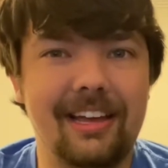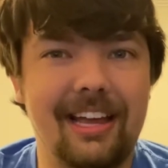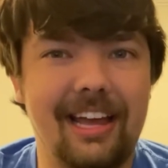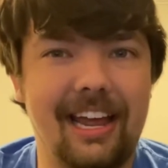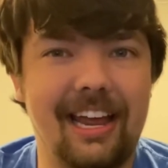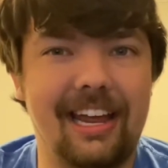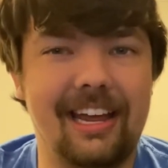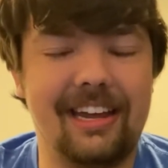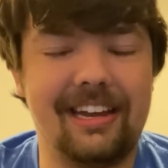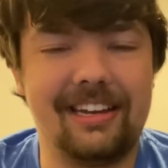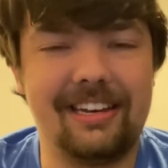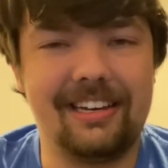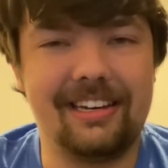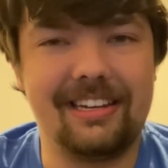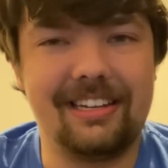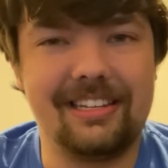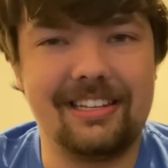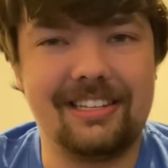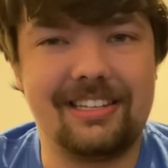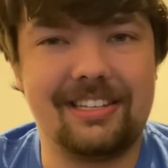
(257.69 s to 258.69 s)
And
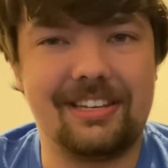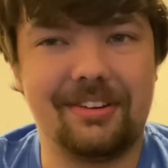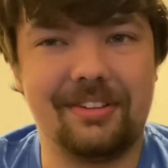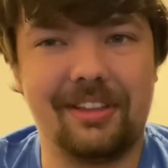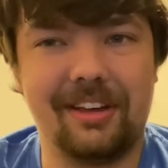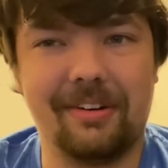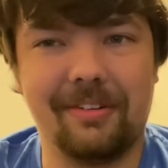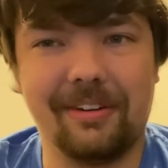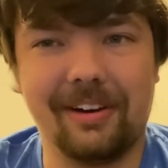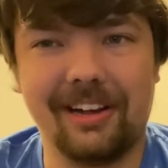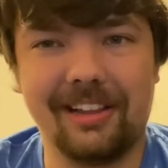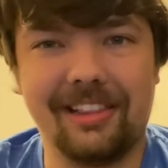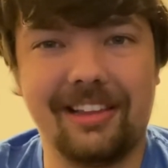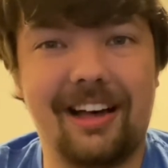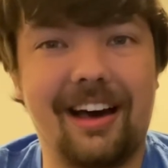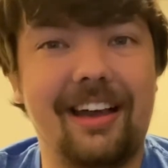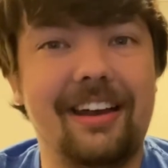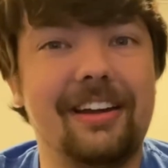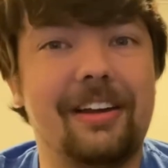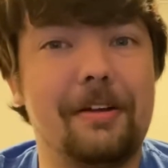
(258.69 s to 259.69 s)
so there were a
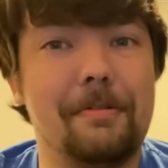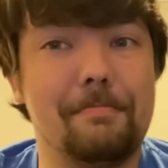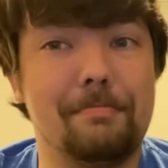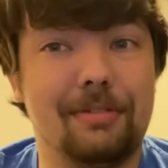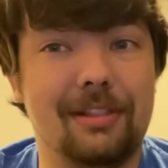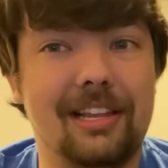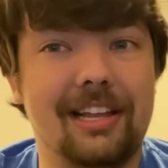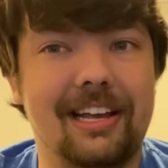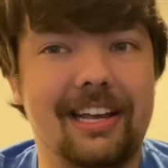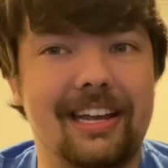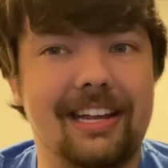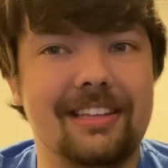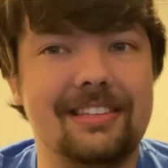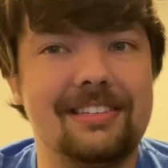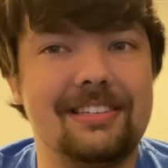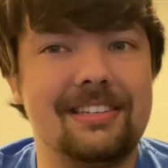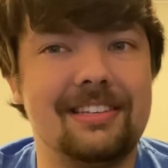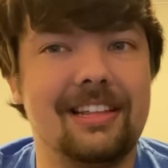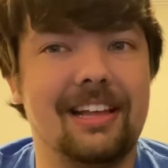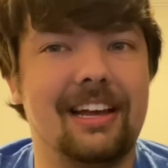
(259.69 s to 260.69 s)
lot of
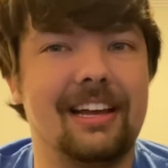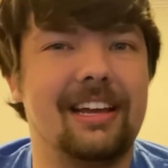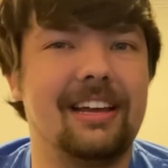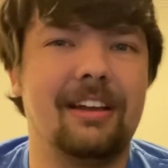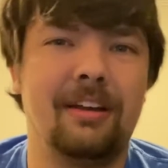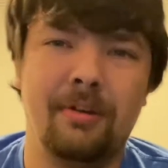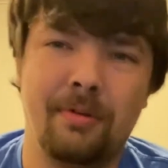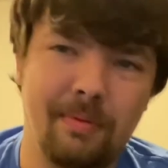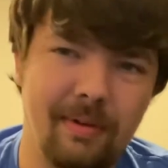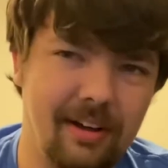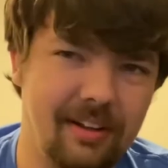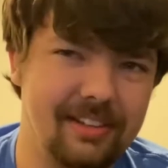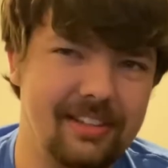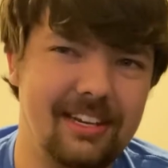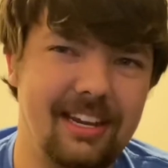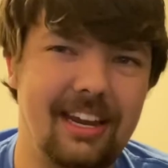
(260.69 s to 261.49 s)
complaints like, well,